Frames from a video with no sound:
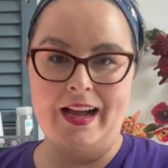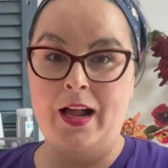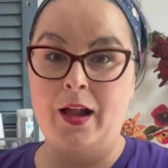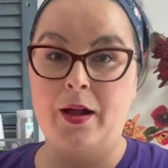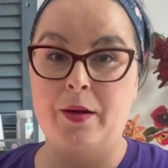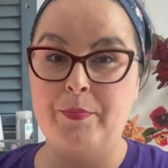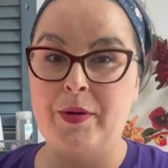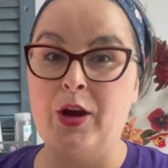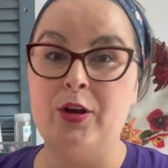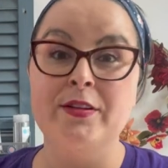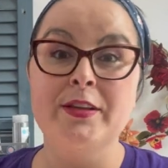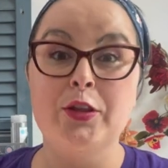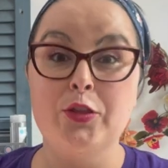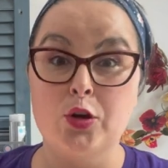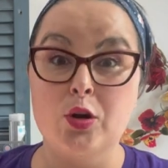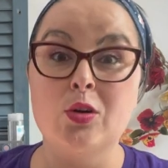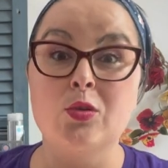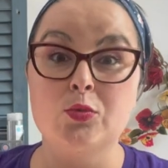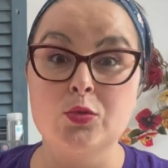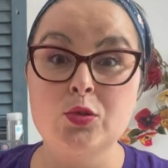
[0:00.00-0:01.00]
Apparently
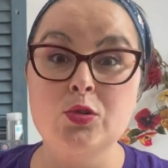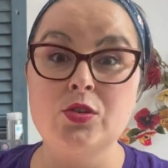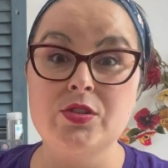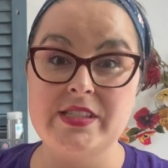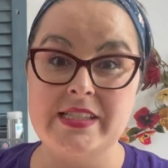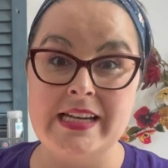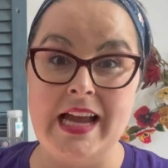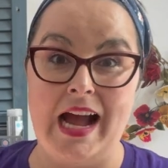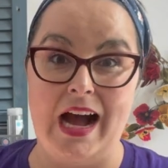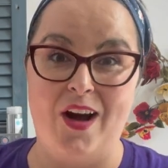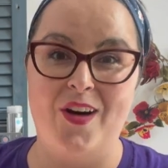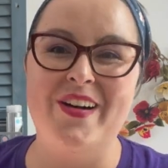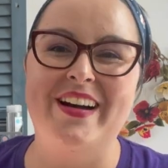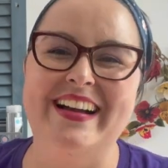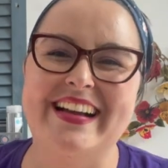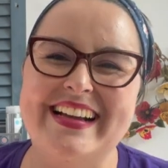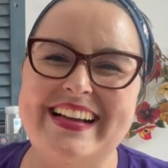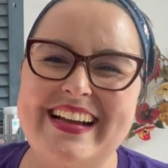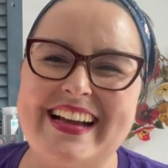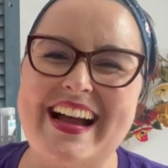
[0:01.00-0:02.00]
there are rules now,
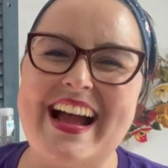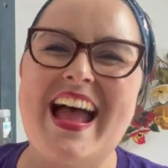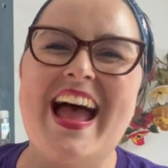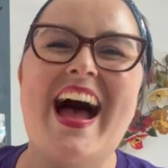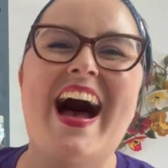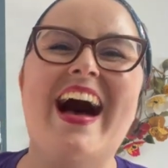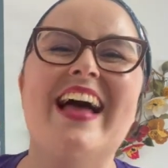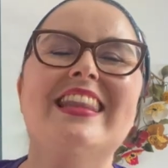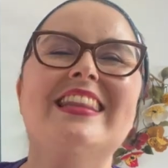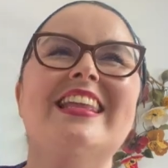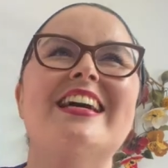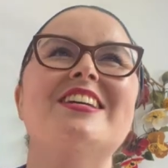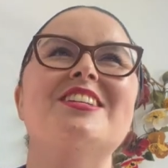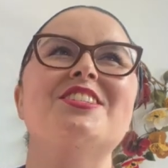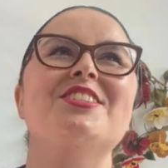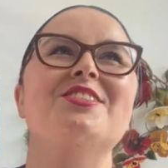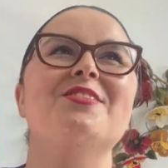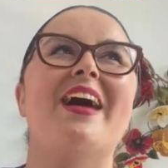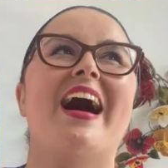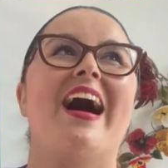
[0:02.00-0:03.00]

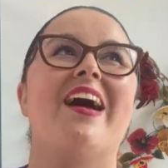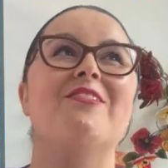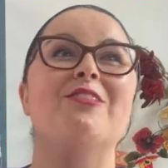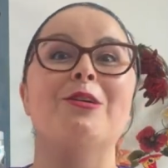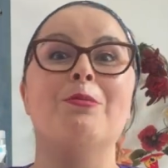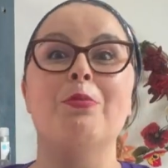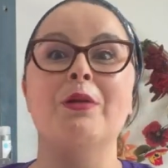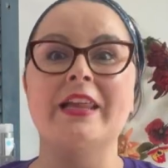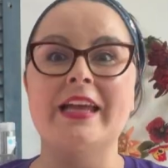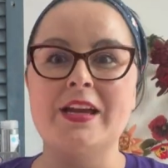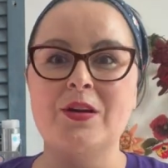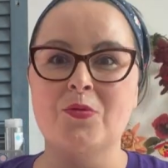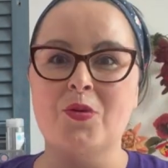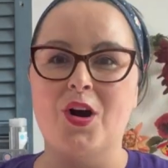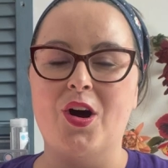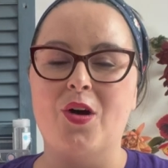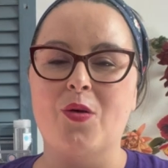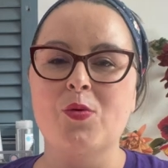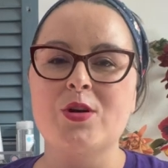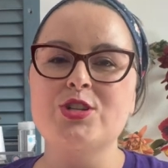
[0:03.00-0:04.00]
unless you have a plate
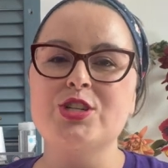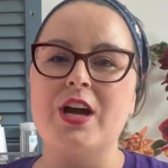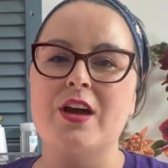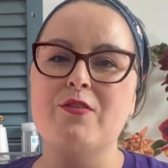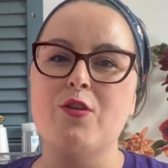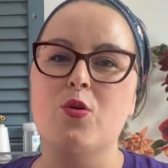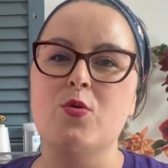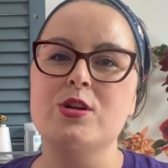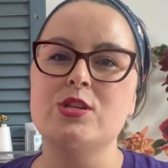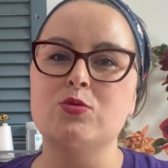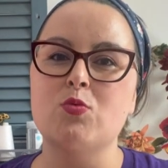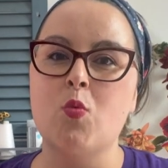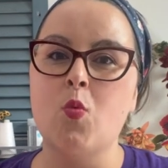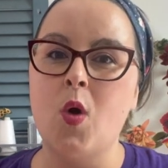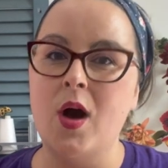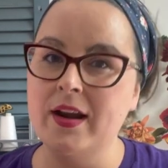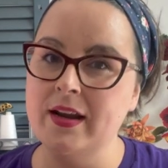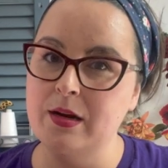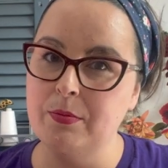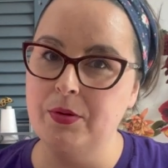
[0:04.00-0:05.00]
wall, which I've always
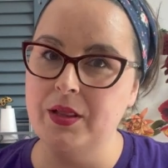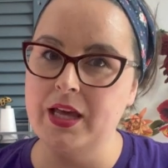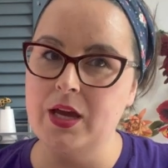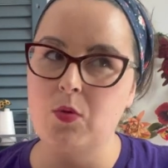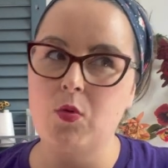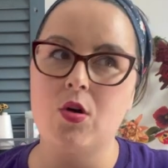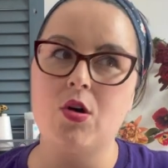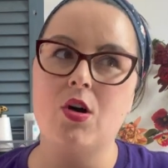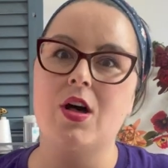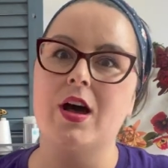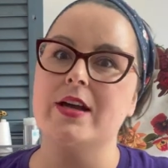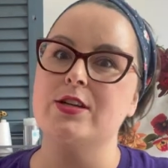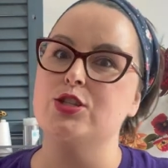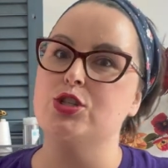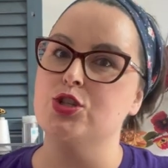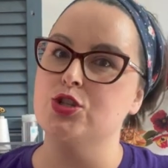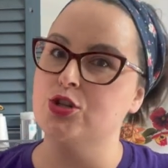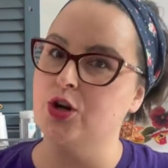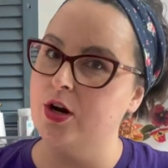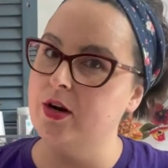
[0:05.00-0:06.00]
wanted a plate wall. I
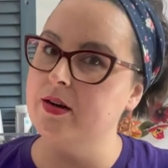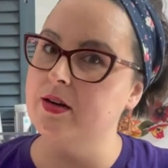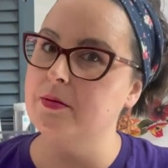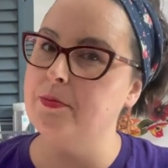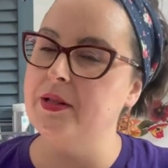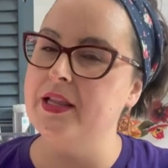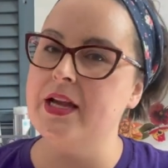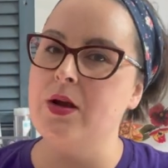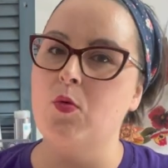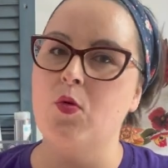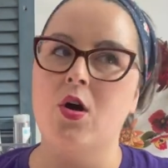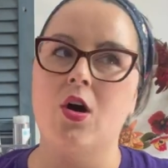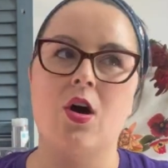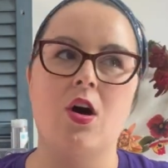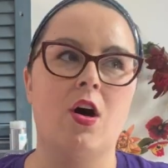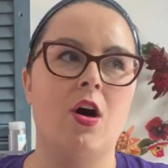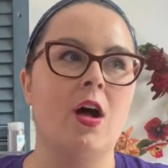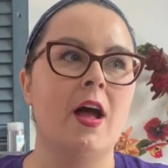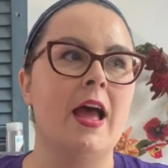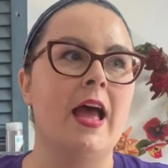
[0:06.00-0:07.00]
started a plate
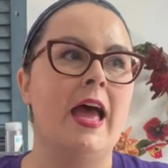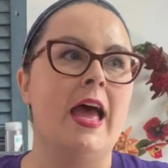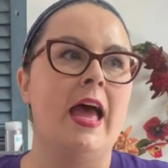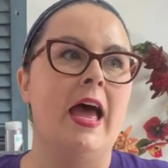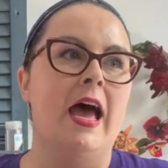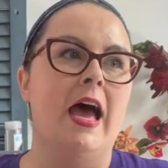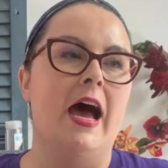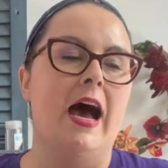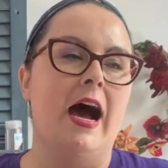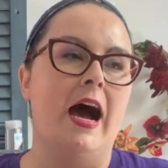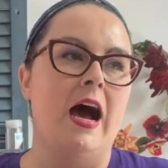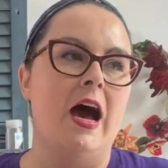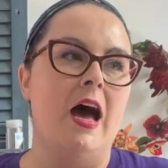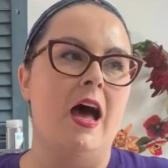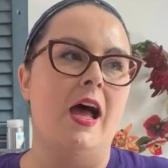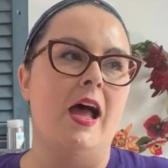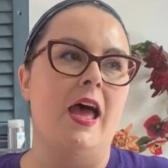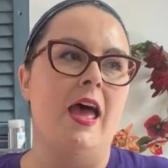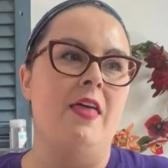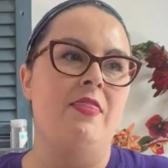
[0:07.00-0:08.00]
wall.
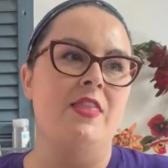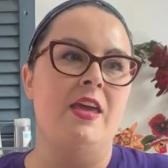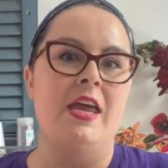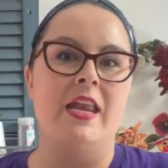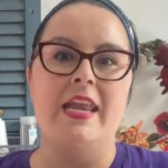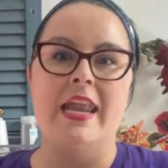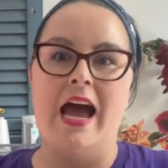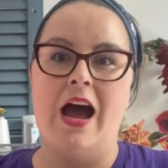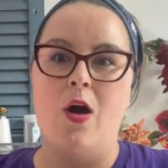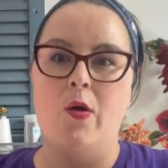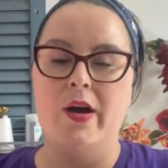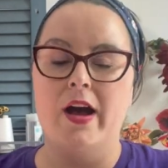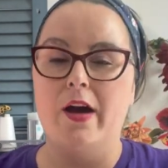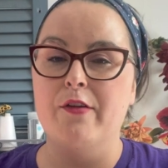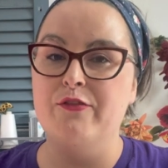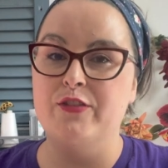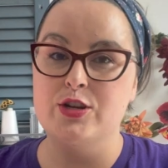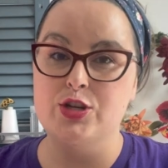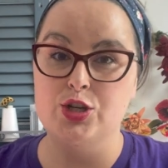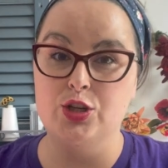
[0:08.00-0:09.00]
Uh, and then now
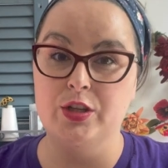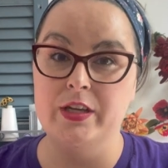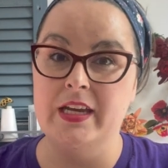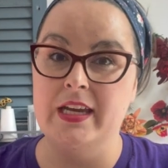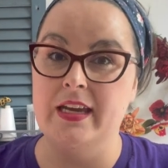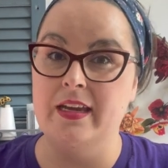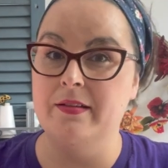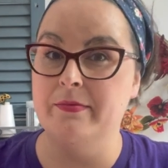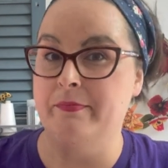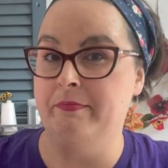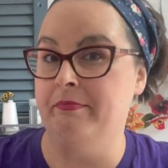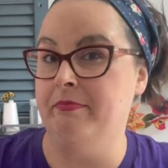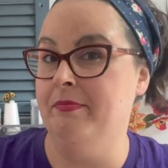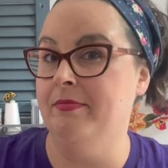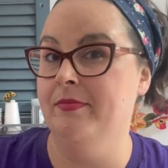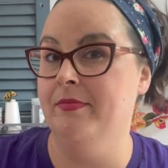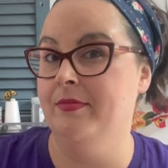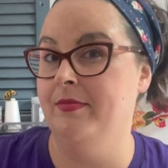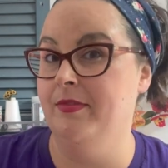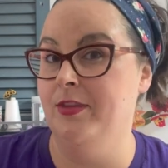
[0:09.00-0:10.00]
officially
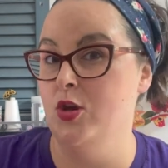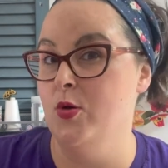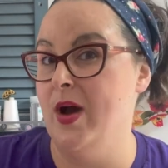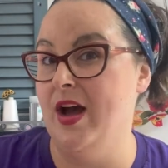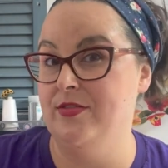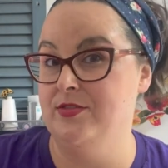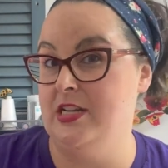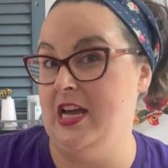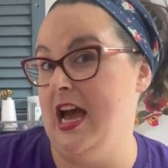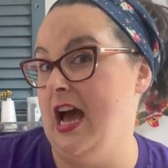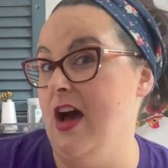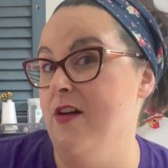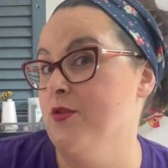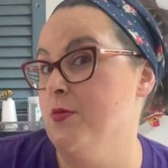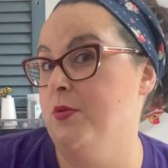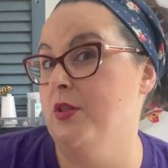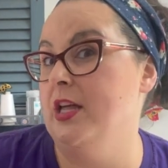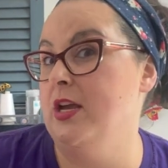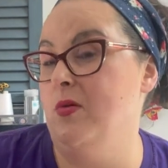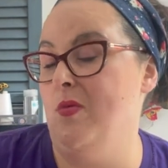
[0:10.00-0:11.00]
you have to have a
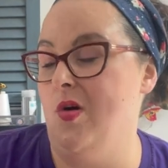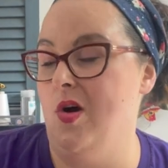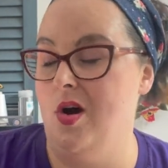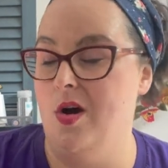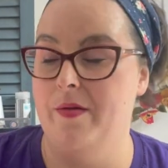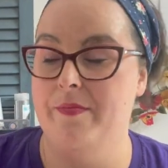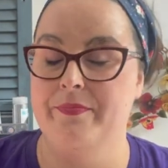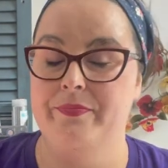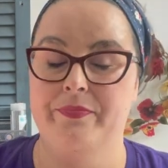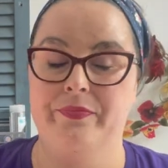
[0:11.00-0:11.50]
plate wall.